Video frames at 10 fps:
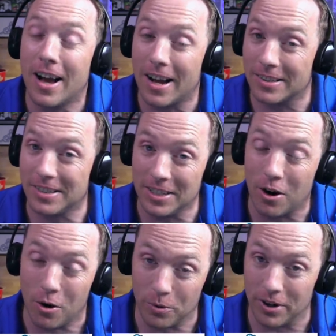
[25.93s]
Husky
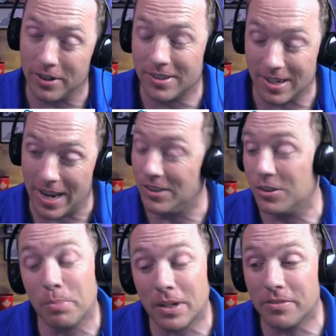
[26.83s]
owner tonight.
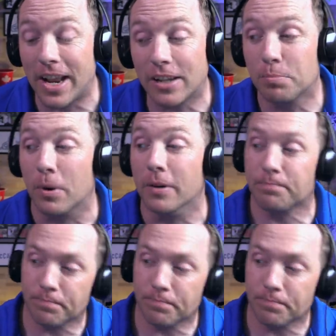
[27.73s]
She's a bit of an expert.